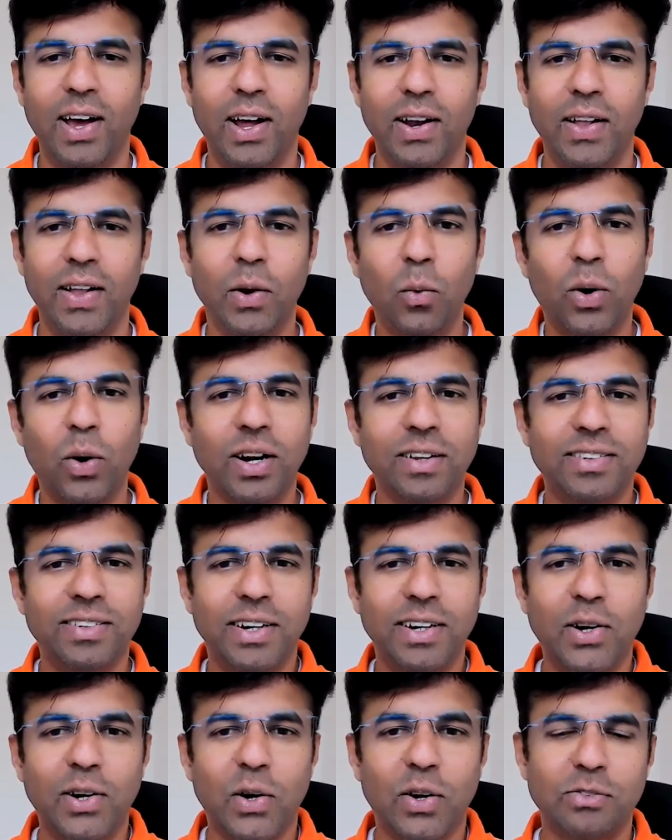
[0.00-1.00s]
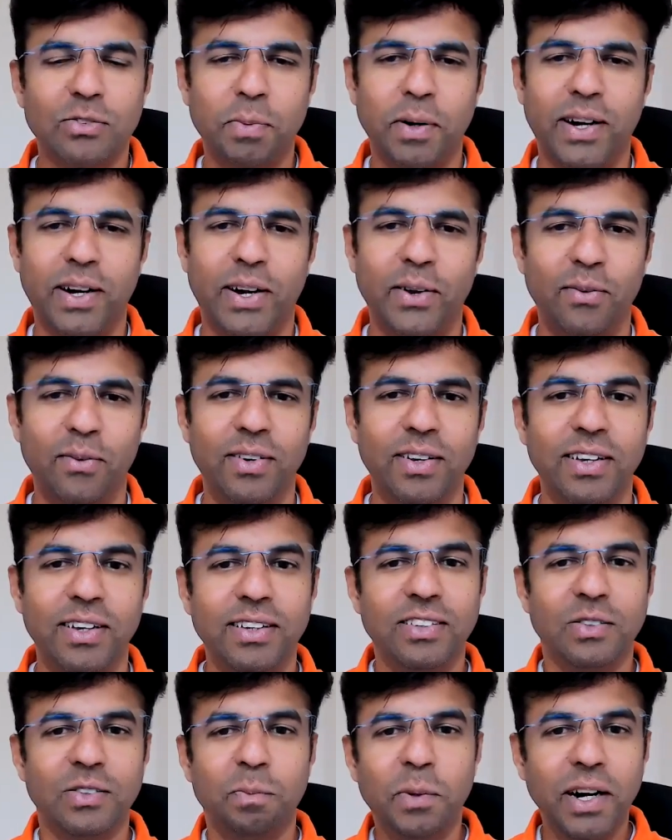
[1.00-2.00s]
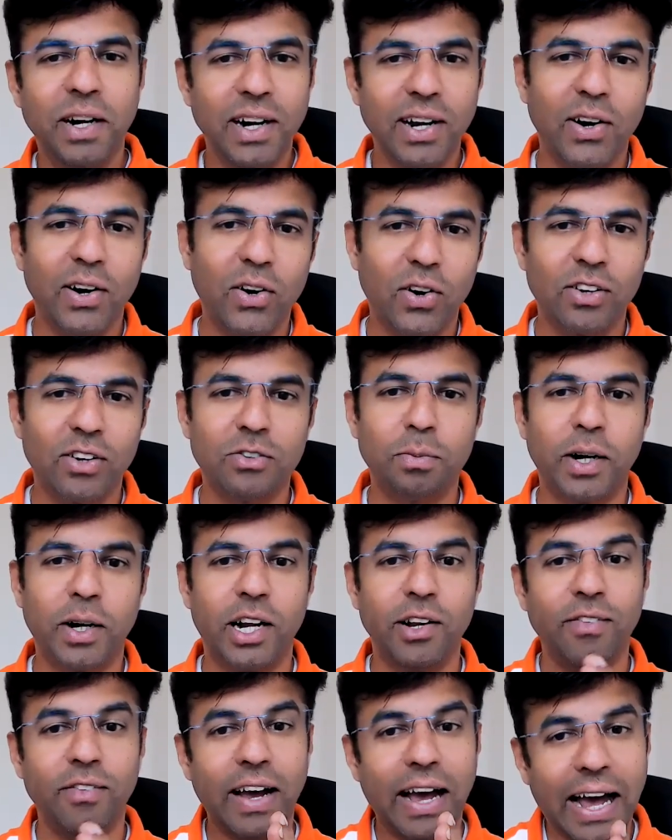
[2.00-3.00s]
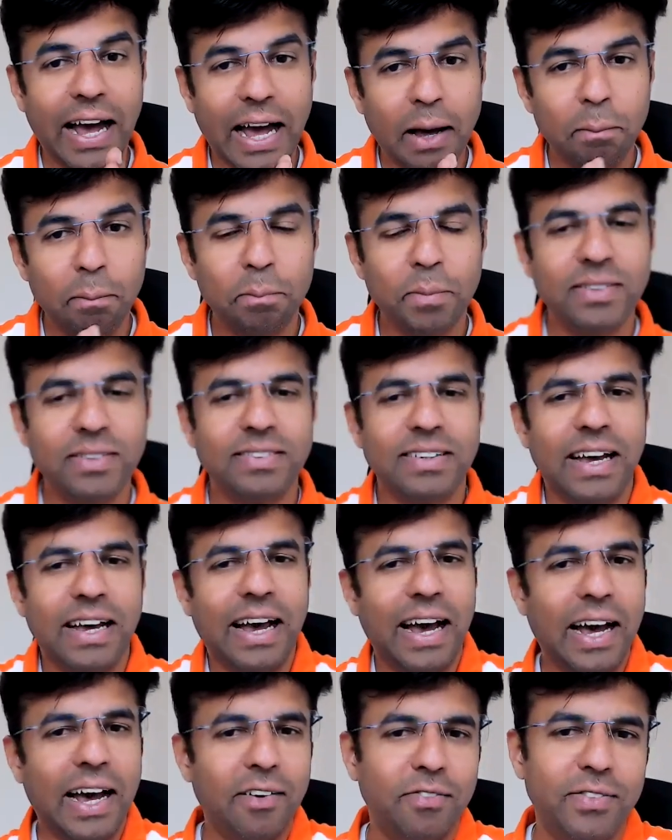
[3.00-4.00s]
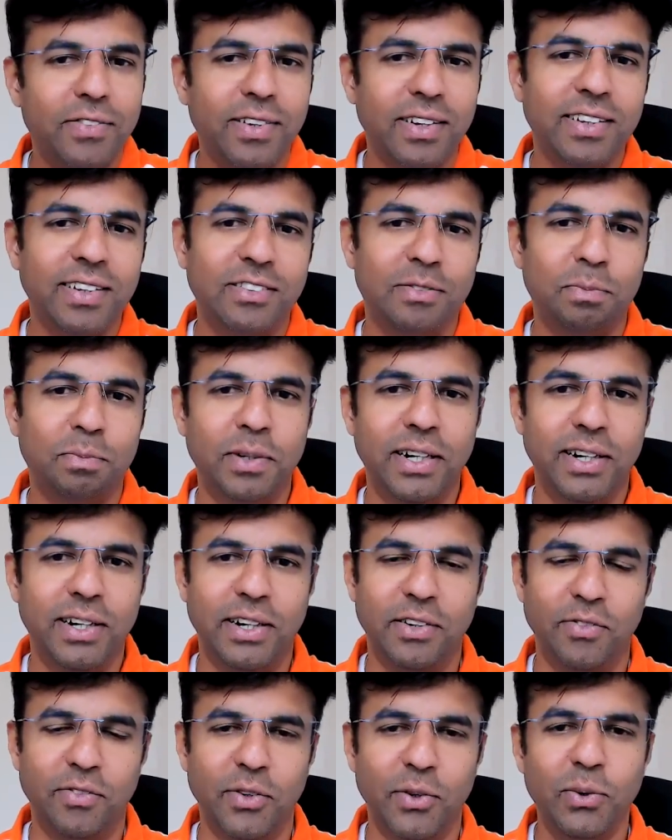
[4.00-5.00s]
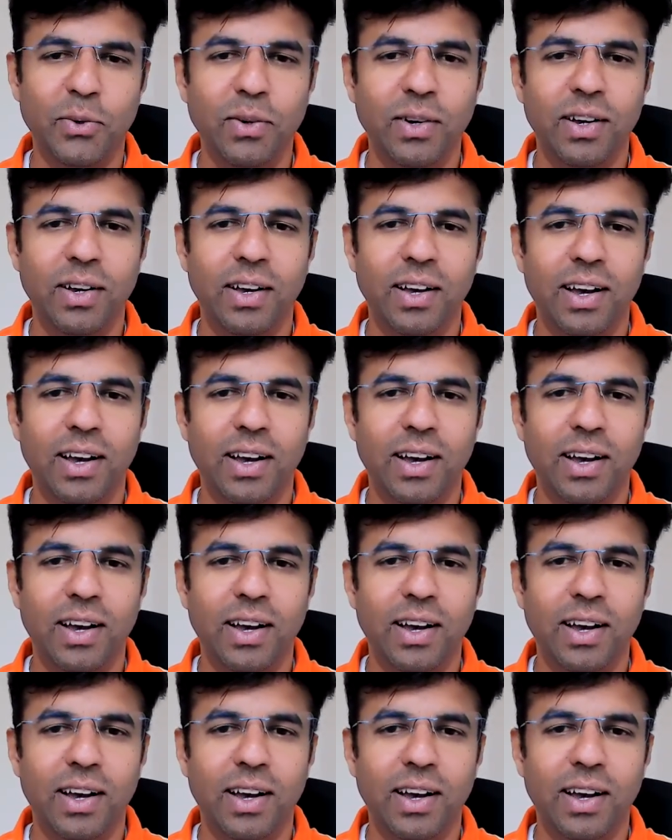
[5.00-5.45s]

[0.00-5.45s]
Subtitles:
Then what is a retrospective? The sprint retrospective happens after the sprint review.